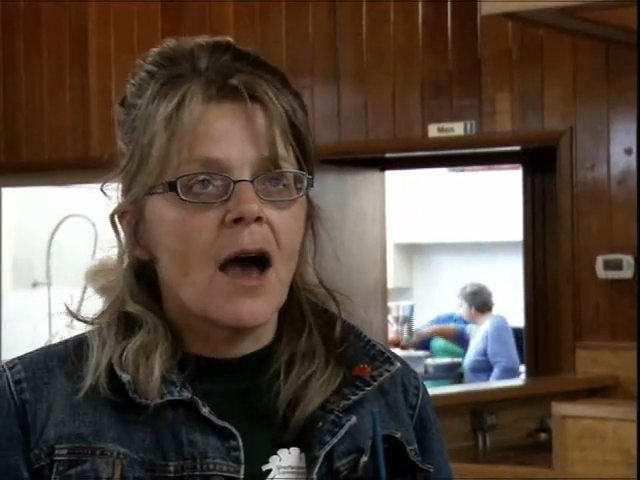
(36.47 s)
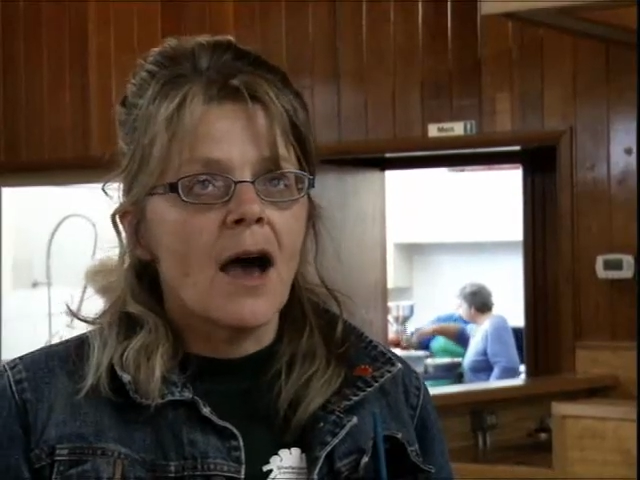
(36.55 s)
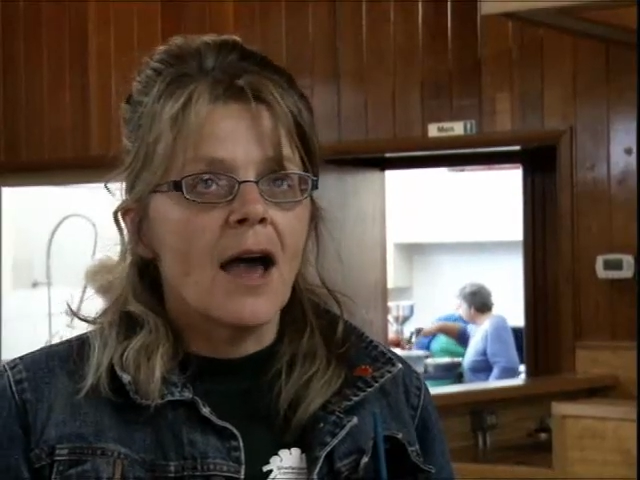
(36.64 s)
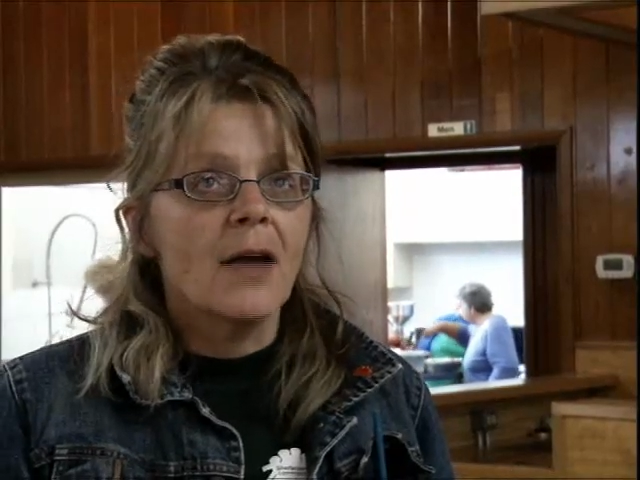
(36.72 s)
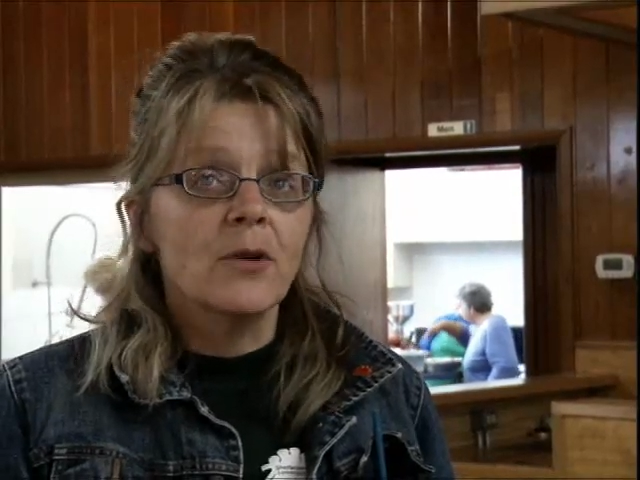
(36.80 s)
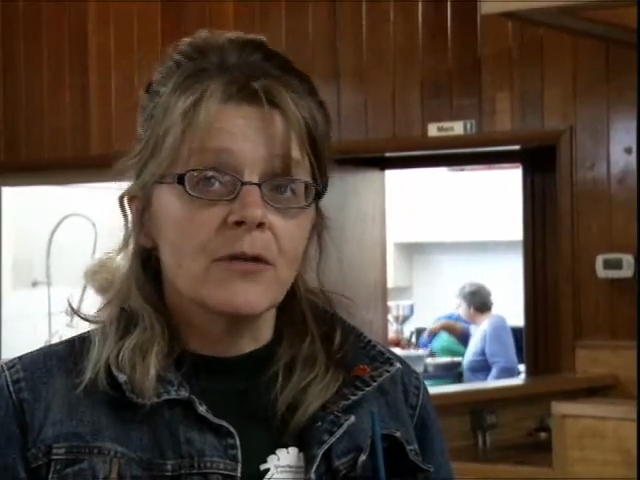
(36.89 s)

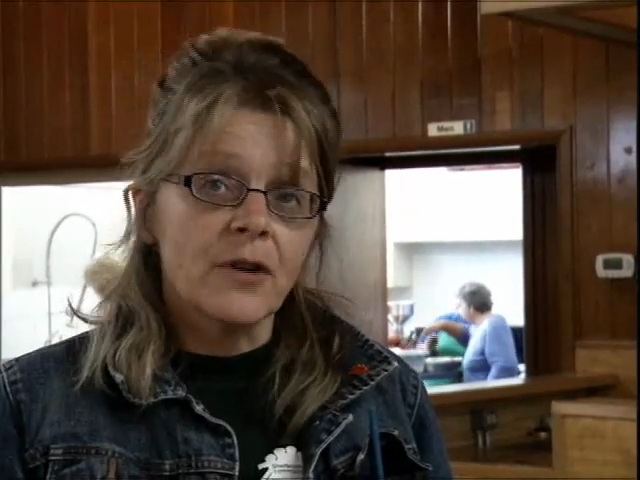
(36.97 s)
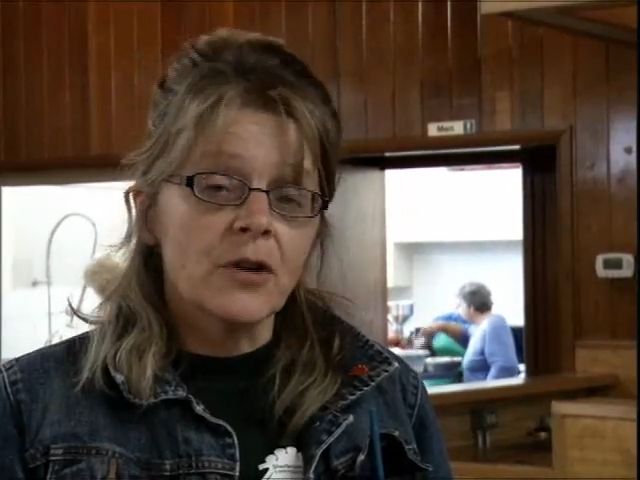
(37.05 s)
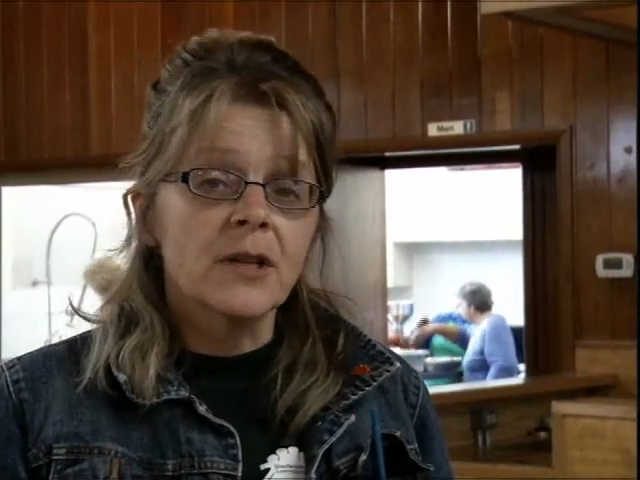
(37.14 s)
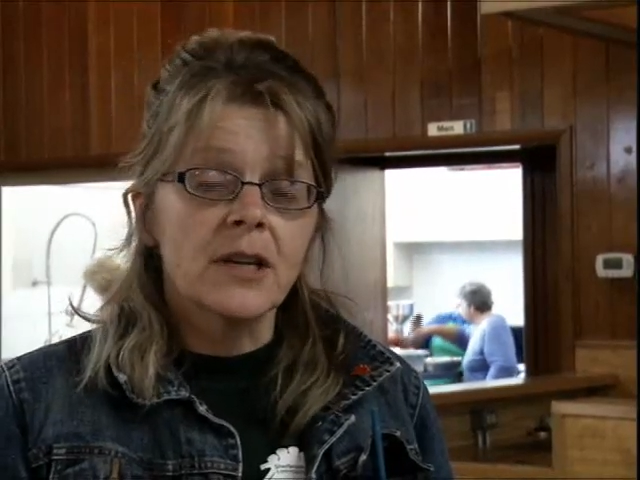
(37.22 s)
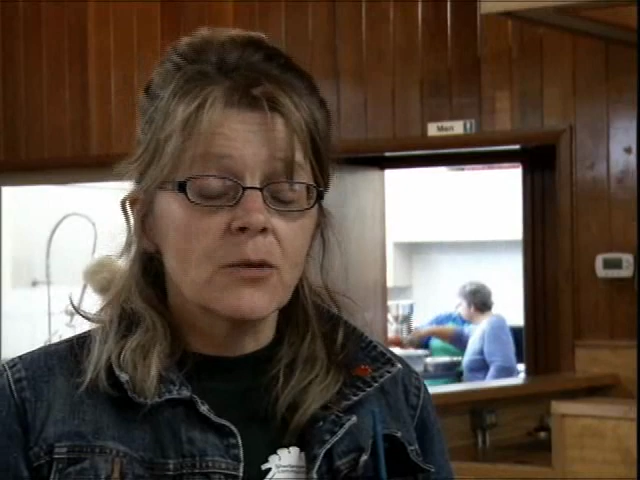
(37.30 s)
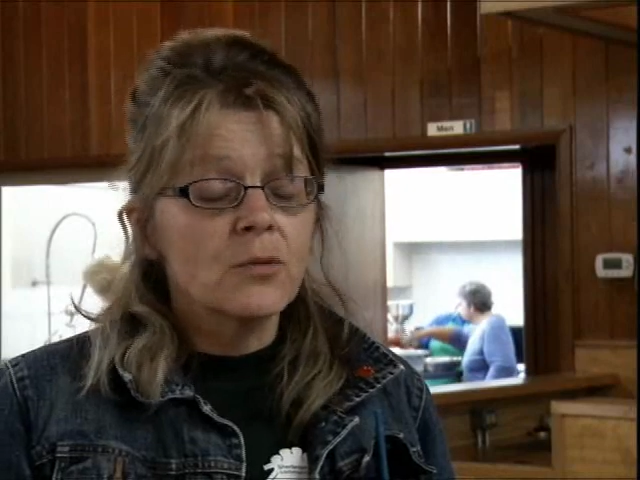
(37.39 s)
Uh, and we
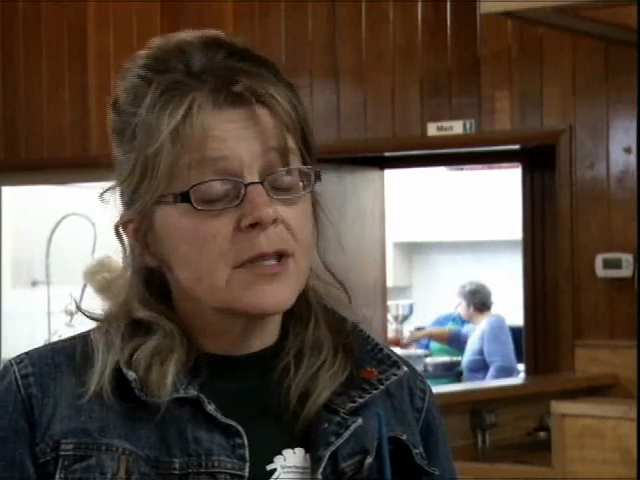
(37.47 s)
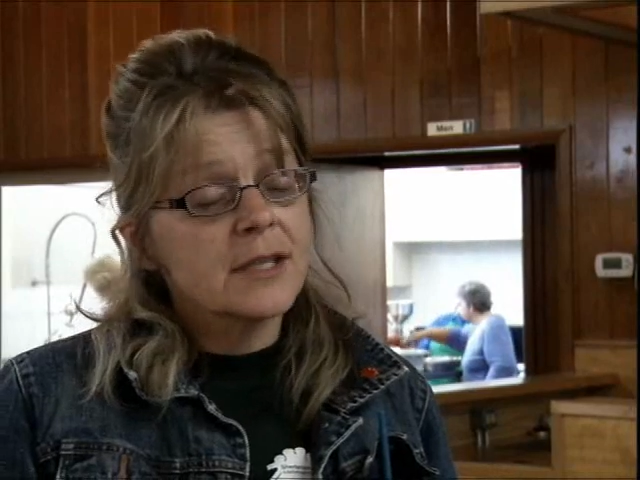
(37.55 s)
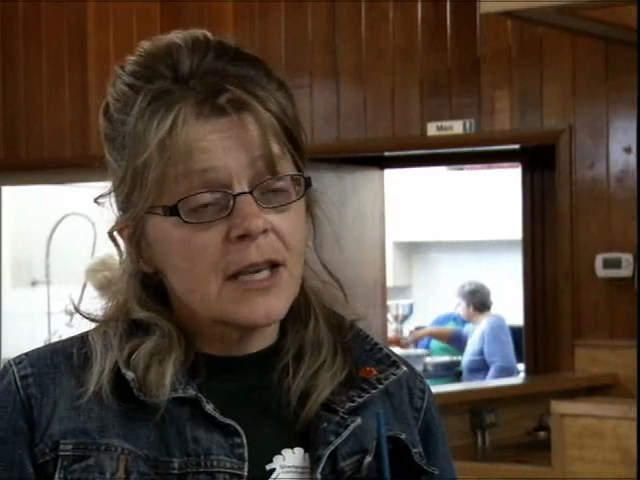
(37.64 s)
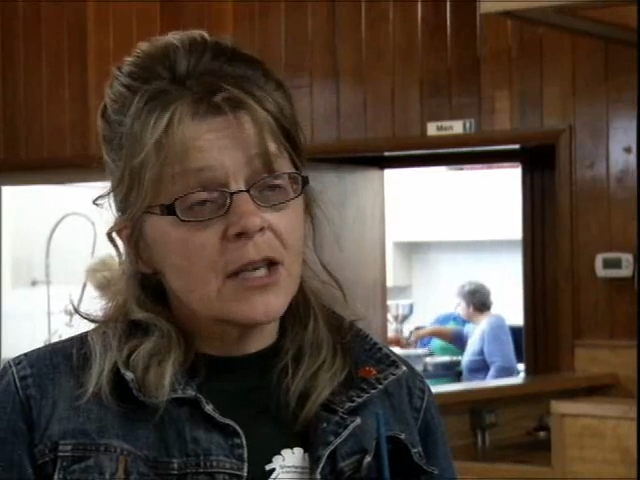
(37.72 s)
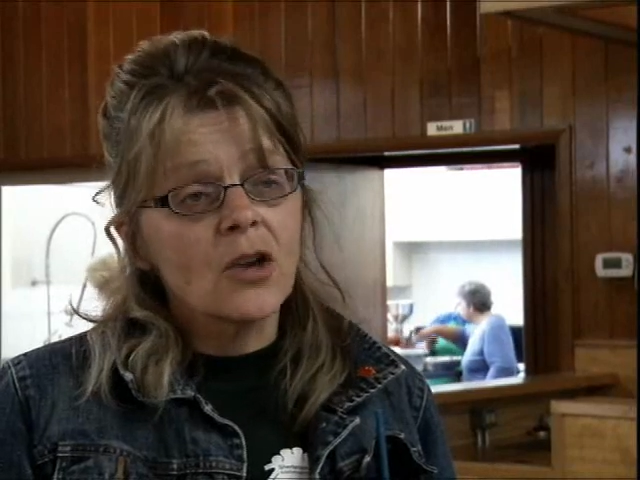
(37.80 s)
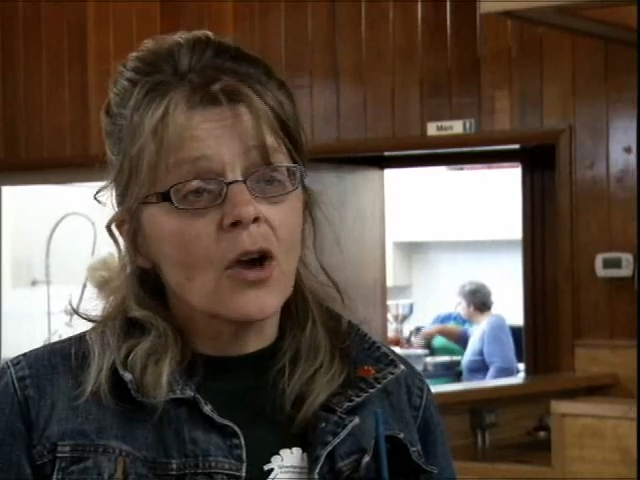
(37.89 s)
found that it was
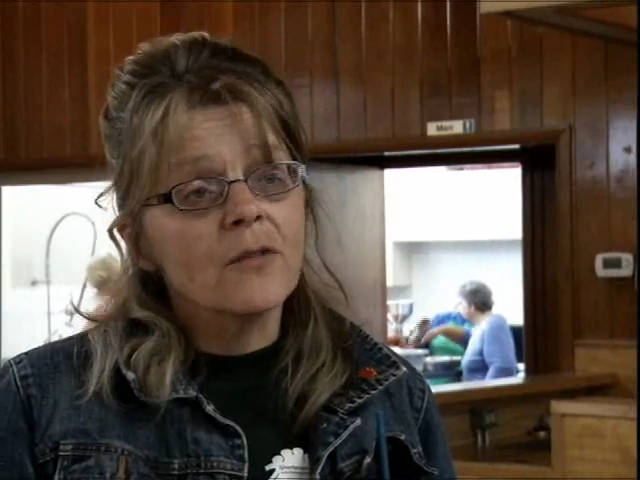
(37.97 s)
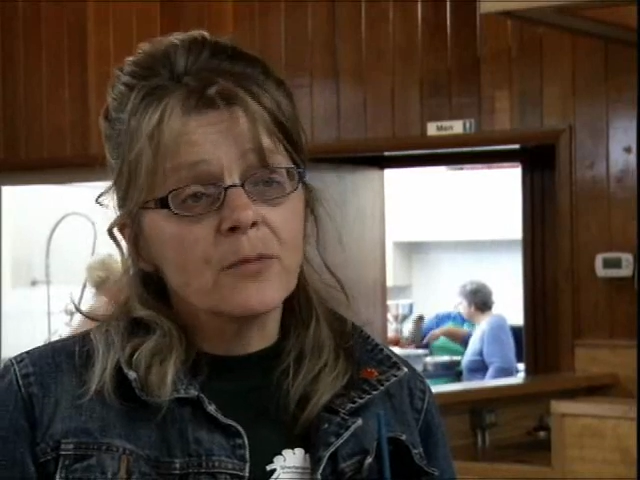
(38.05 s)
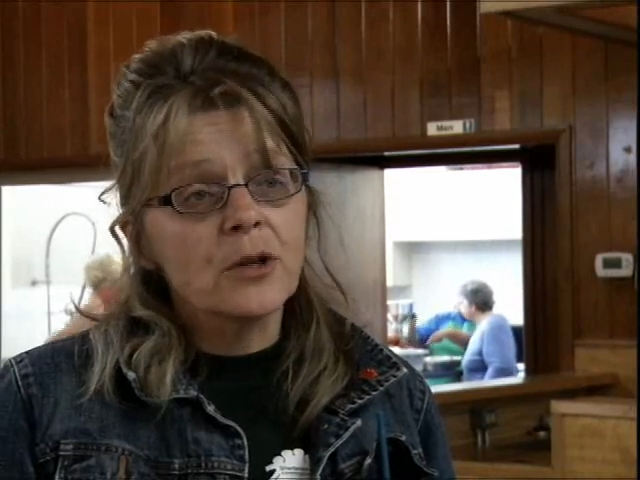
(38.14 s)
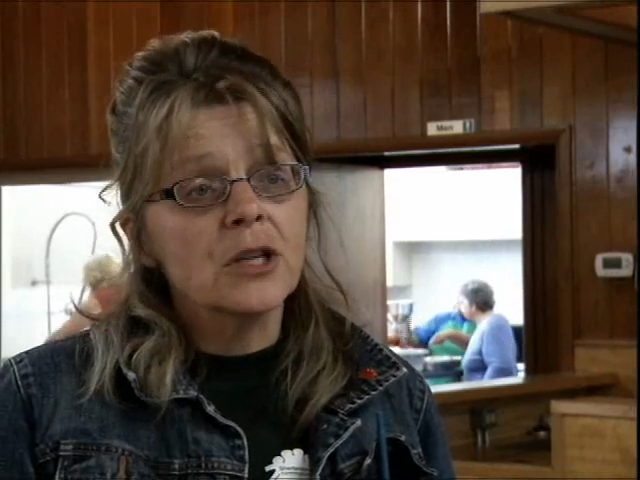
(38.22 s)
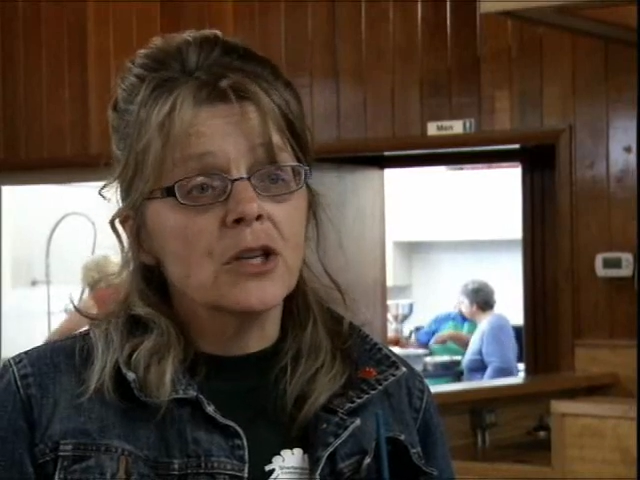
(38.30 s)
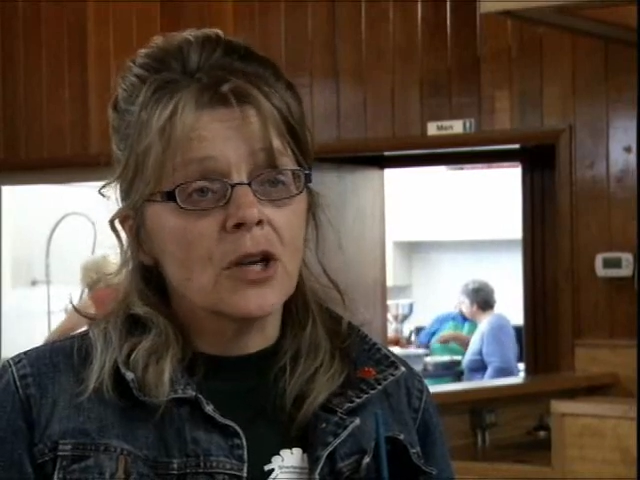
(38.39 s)
taking off
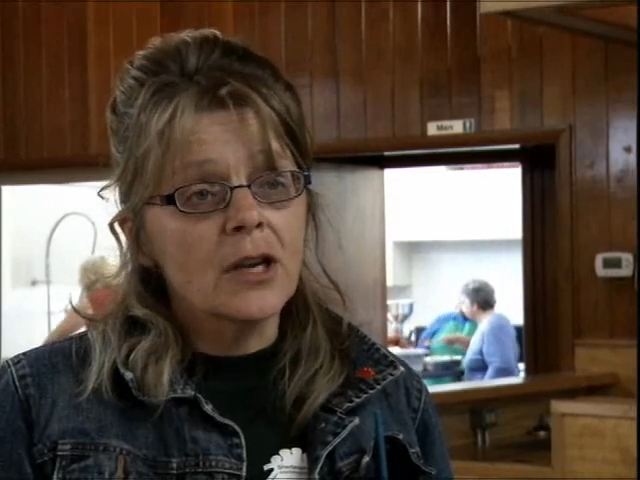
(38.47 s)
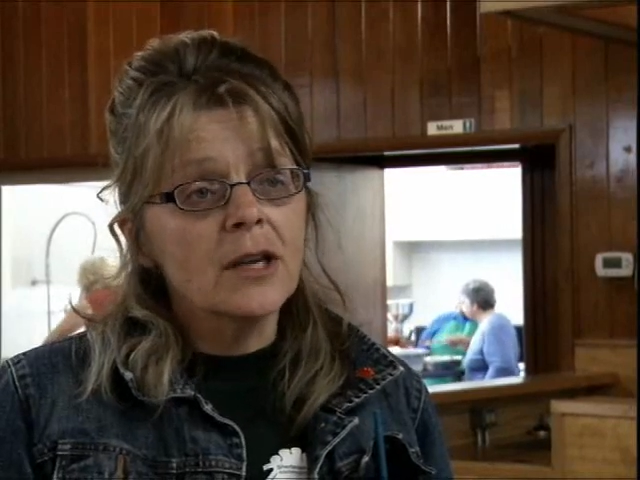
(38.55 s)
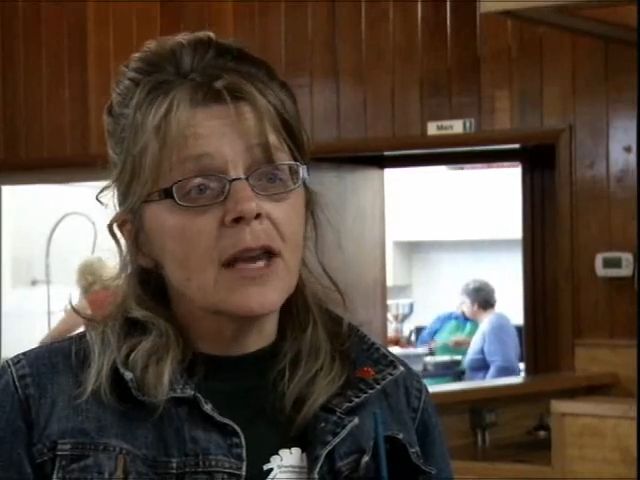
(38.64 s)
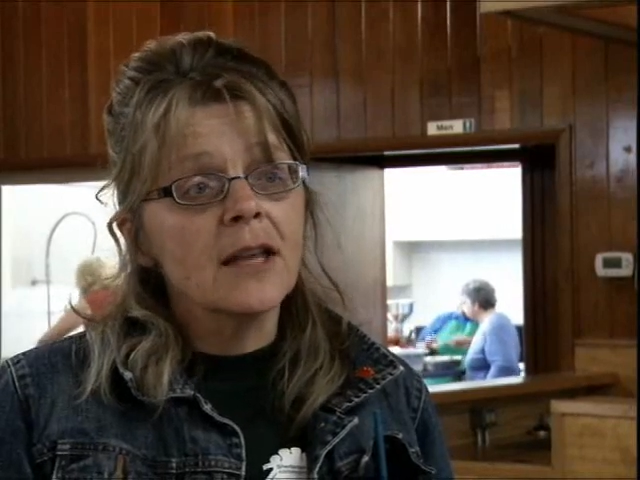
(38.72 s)
pretty good.